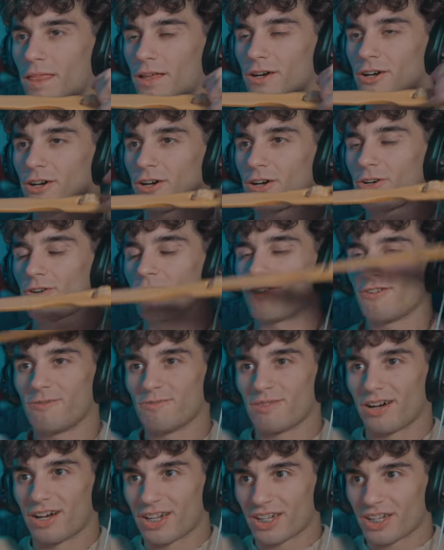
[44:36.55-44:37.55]
Oh
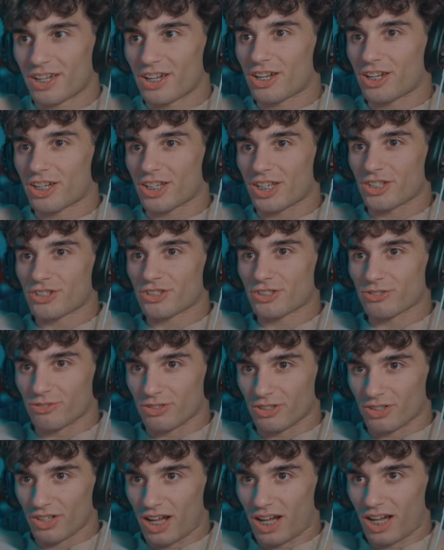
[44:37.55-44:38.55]
my, he's still
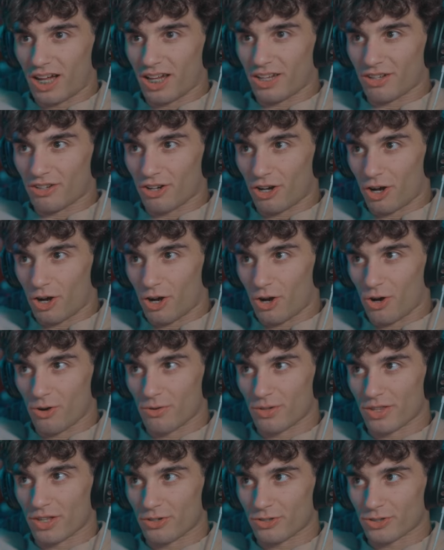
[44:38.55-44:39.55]
alive. Oh,
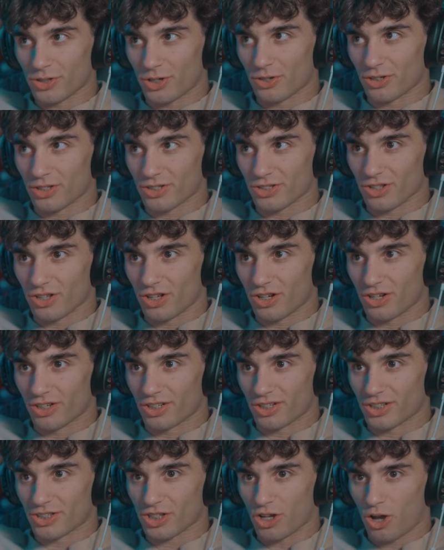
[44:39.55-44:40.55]
those are his
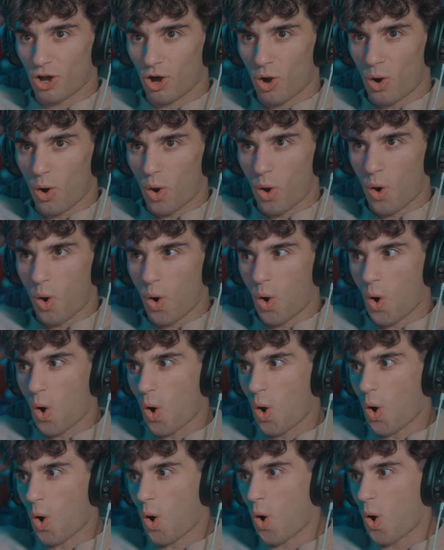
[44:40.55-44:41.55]
lungs.
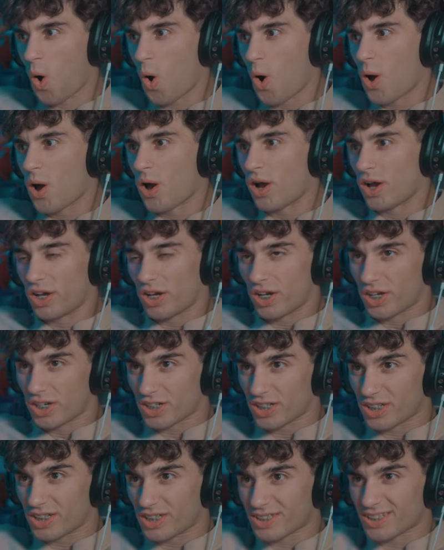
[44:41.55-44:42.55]
Oh, cut
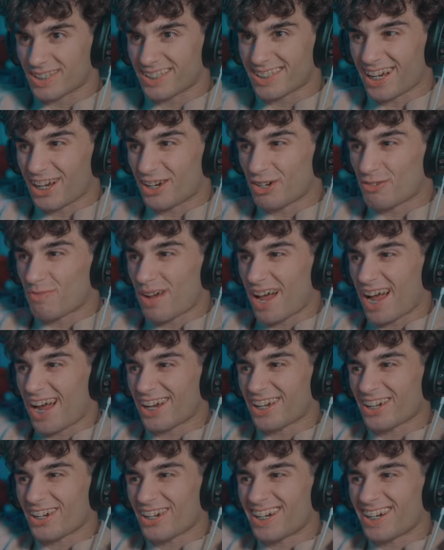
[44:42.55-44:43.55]
his entire back.